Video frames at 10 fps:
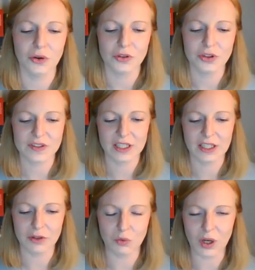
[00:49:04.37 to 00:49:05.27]
just to give
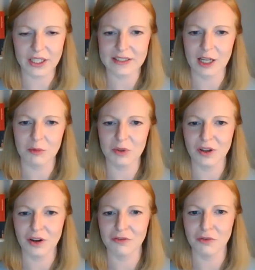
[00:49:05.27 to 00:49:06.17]
you one example
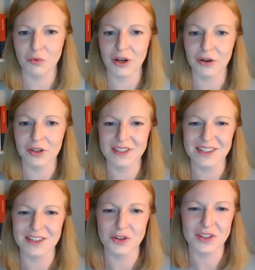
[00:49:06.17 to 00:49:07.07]
of where it
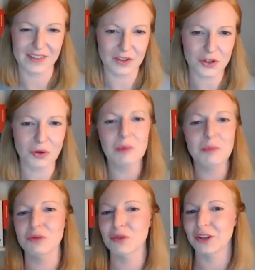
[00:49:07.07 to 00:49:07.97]
doesn't show up
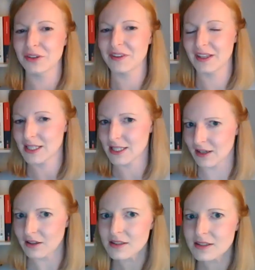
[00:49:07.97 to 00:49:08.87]
and where it then
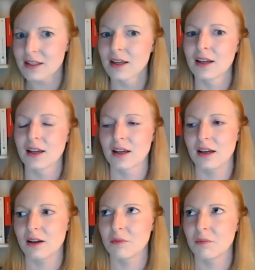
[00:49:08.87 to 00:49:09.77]
does,
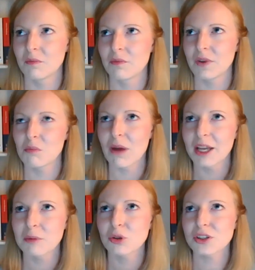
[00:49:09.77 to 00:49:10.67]
my
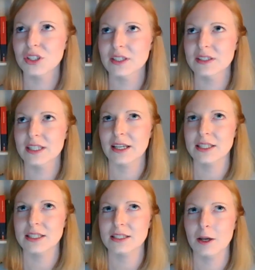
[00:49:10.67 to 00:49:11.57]
impression is
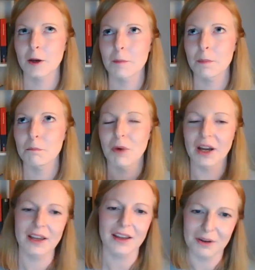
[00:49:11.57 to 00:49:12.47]
that
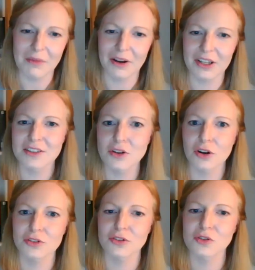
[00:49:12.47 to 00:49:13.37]
my American
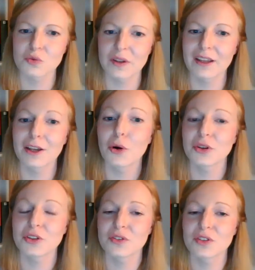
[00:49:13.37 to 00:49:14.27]
doctors, when they go
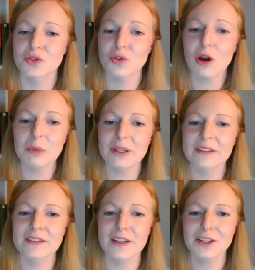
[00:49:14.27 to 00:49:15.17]
into the
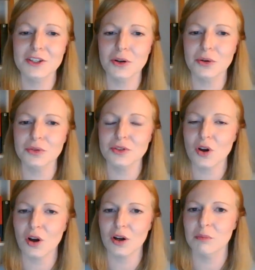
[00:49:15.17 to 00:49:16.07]
tropics, they don't
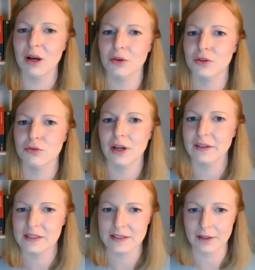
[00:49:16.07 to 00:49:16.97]
talk about
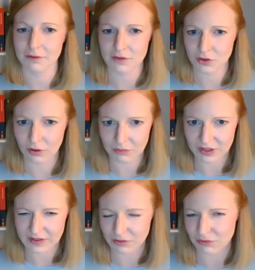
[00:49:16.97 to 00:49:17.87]
crisis. That term
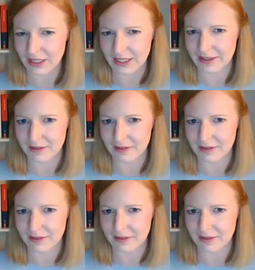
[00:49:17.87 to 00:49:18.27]
doesn't really,